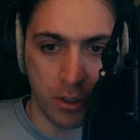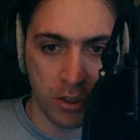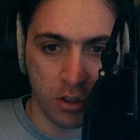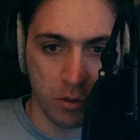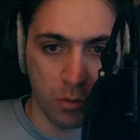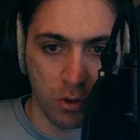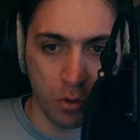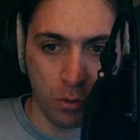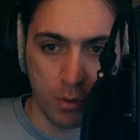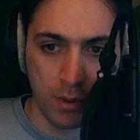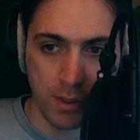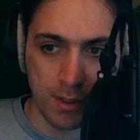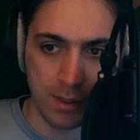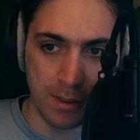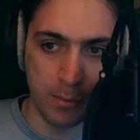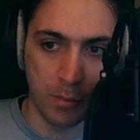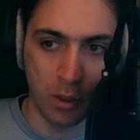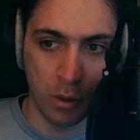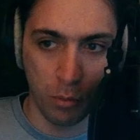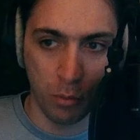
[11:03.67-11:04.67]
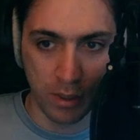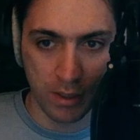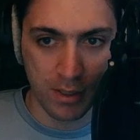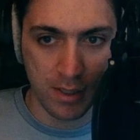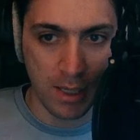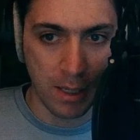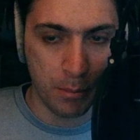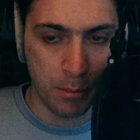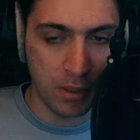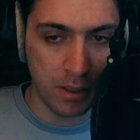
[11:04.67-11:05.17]
more reasonable what's
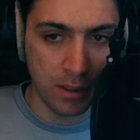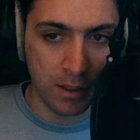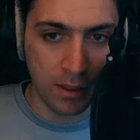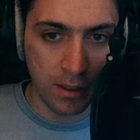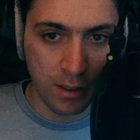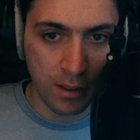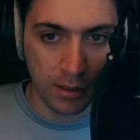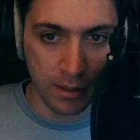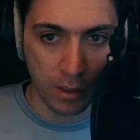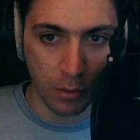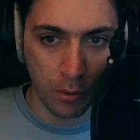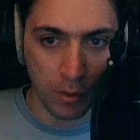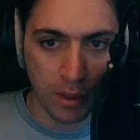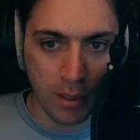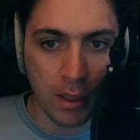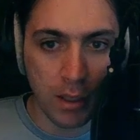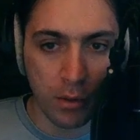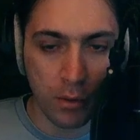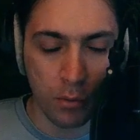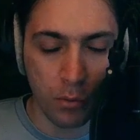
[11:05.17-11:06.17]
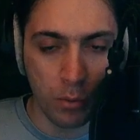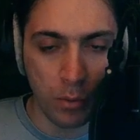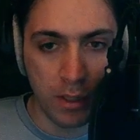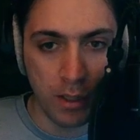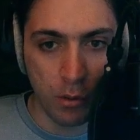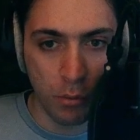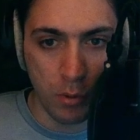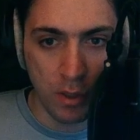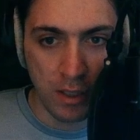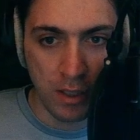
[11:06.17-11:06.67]
happening here. Now we can really
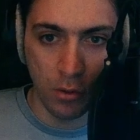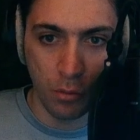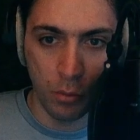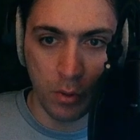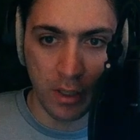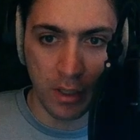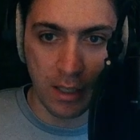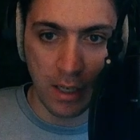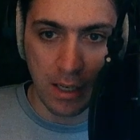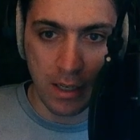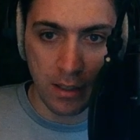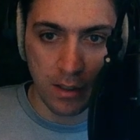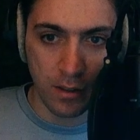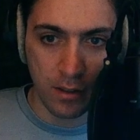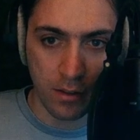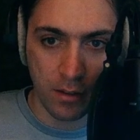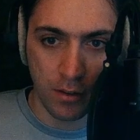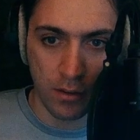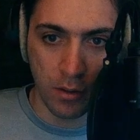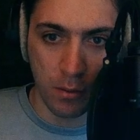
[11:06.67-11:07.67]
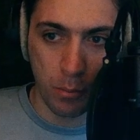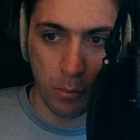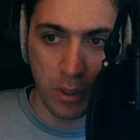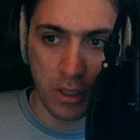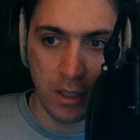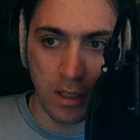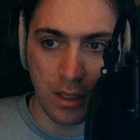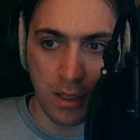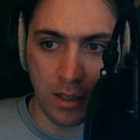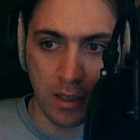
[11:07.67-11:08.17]
read. We are getting the
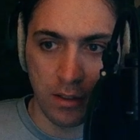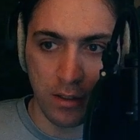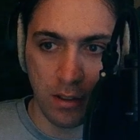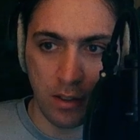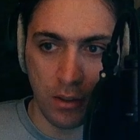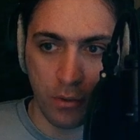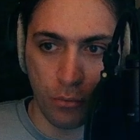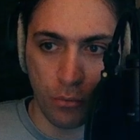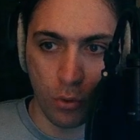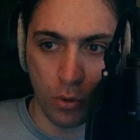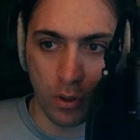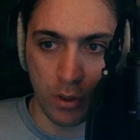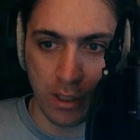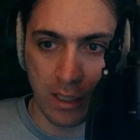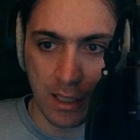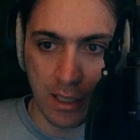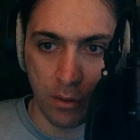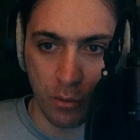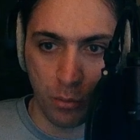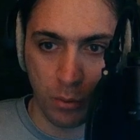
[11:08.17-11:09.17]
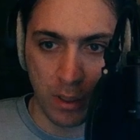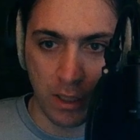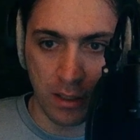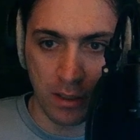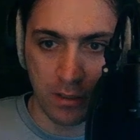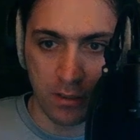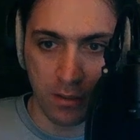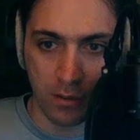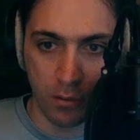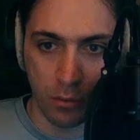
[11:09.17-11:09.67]
PID for gain wet.